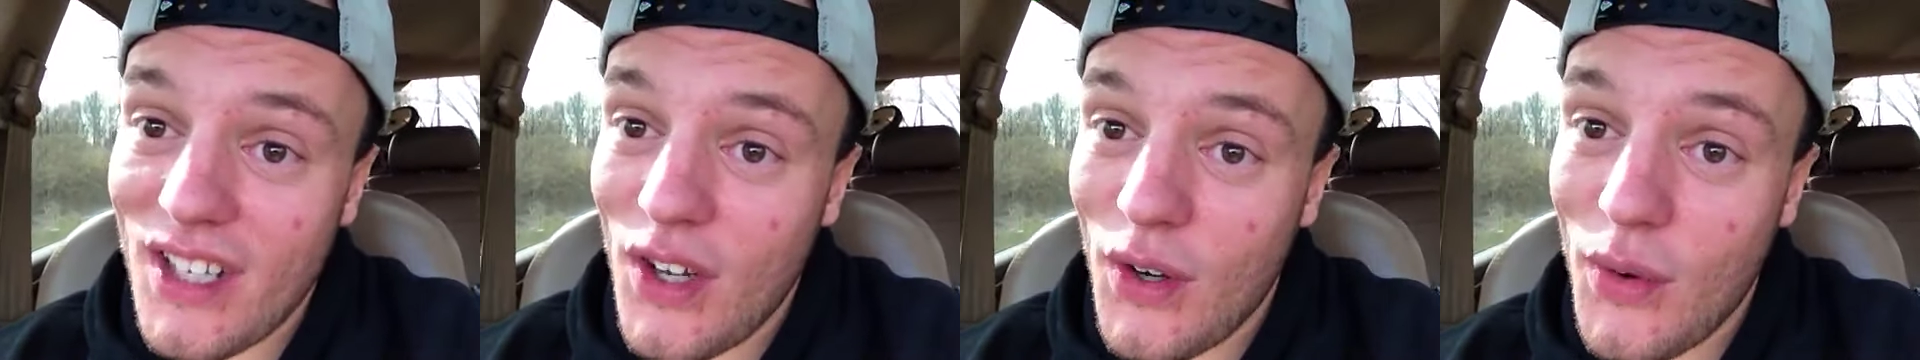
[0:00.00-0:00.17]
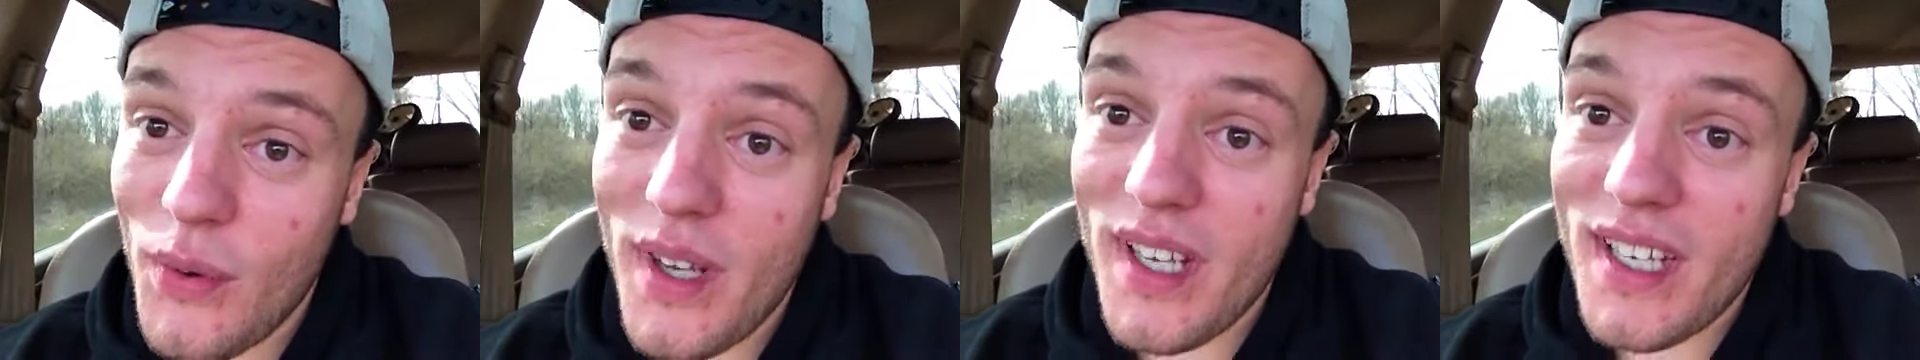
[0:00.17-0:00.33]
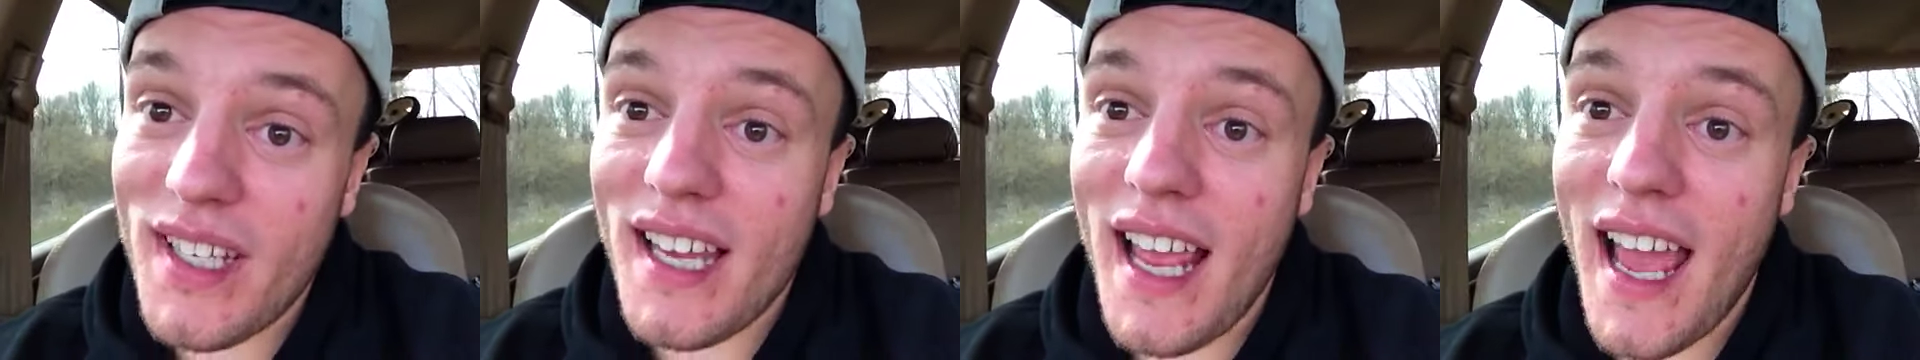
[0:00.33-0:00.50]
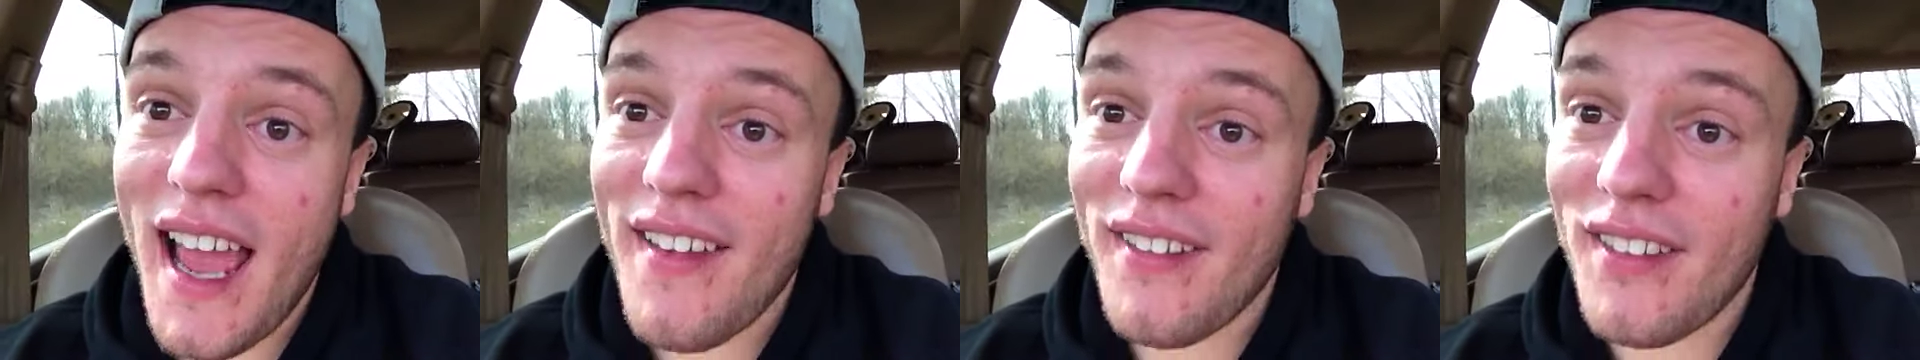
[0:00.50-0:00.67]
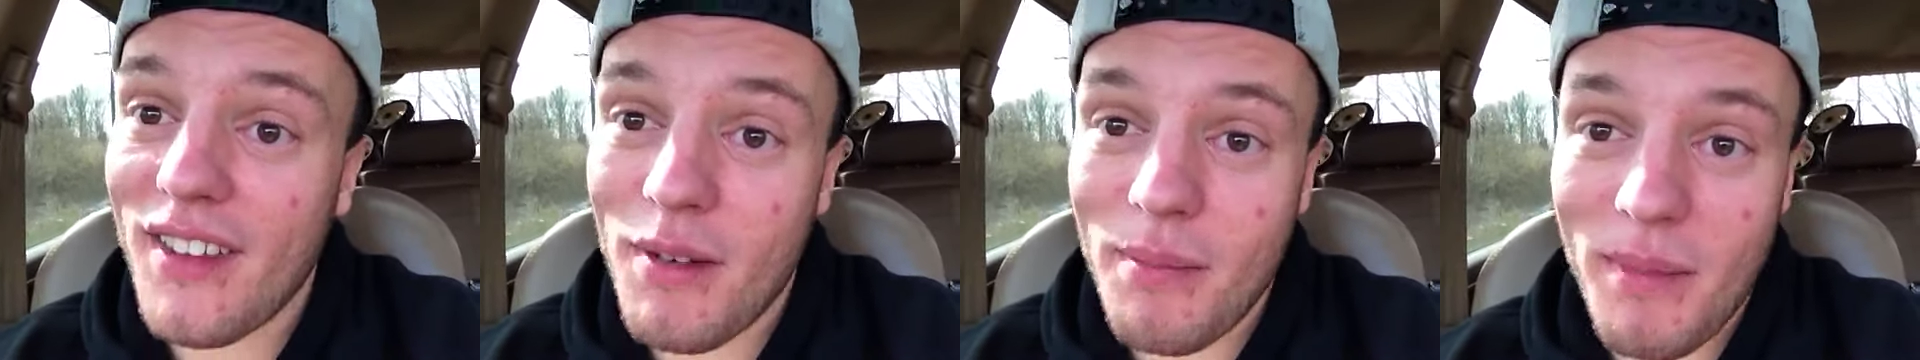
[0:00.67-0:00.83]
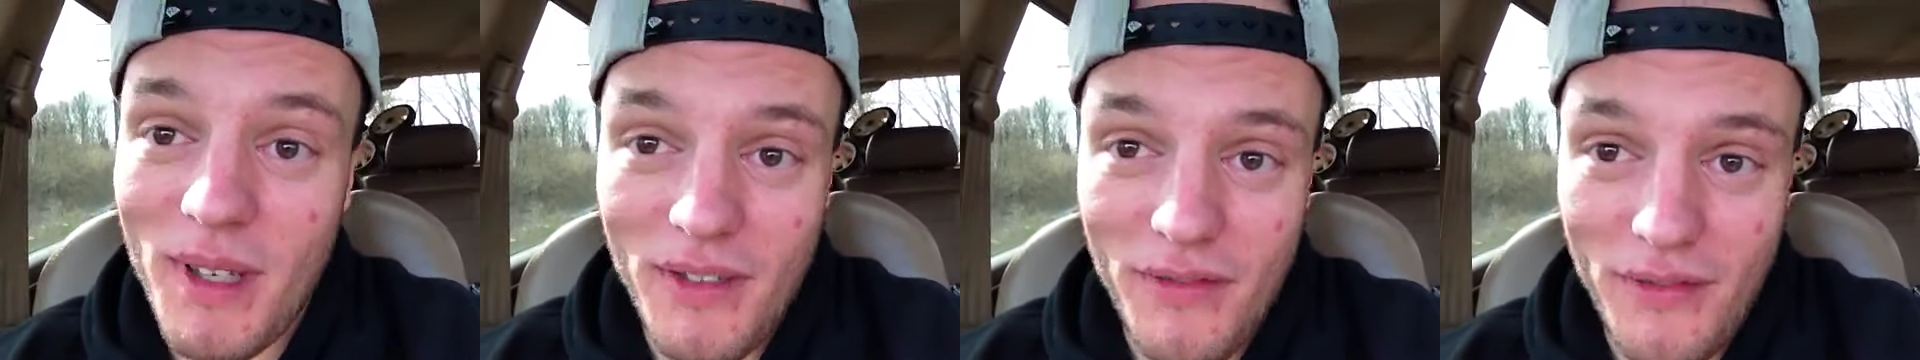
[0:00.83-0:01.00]
always have
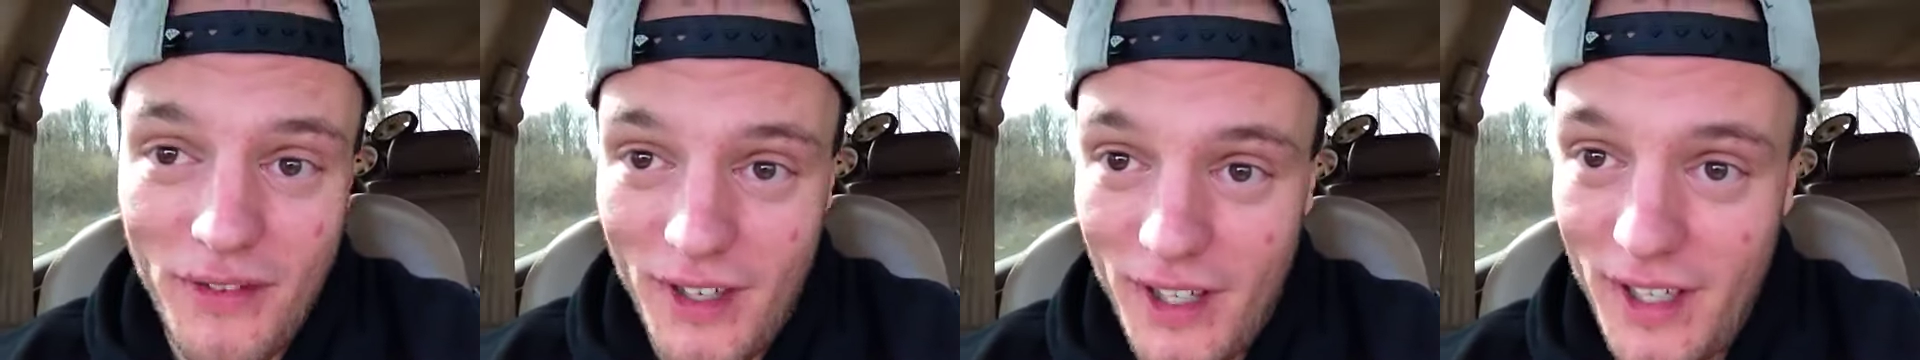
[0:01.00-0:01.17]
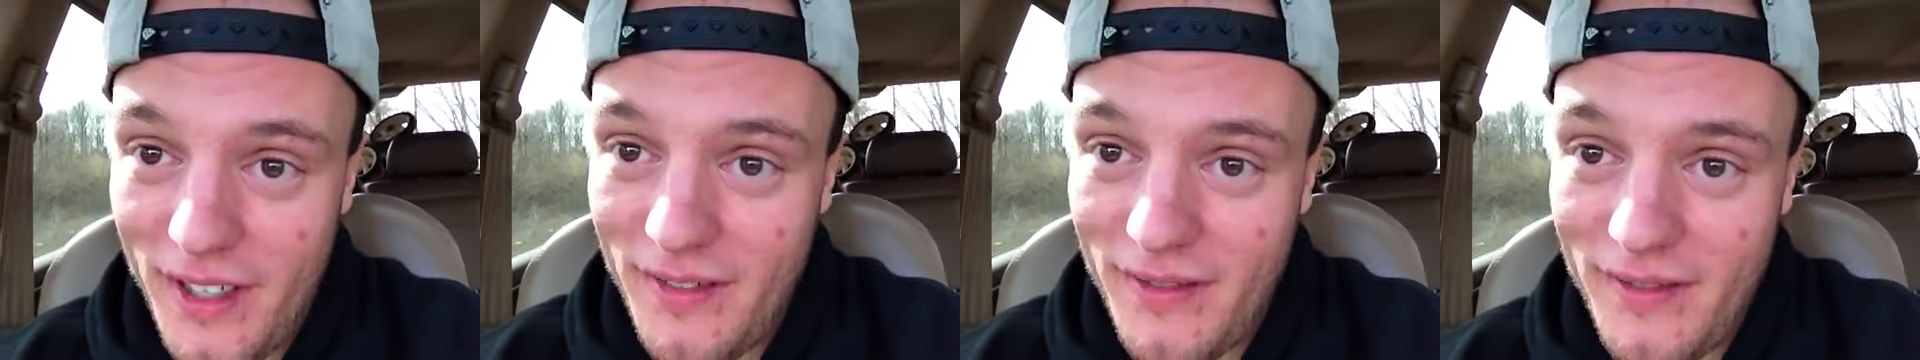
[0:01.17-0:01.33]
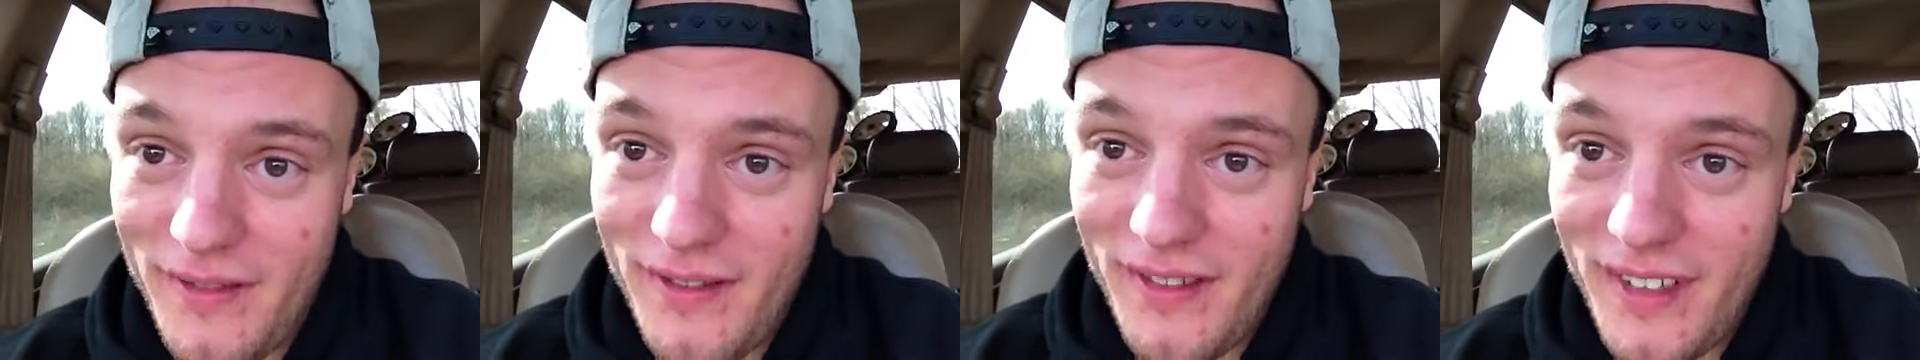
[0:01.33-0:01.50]
to be fun.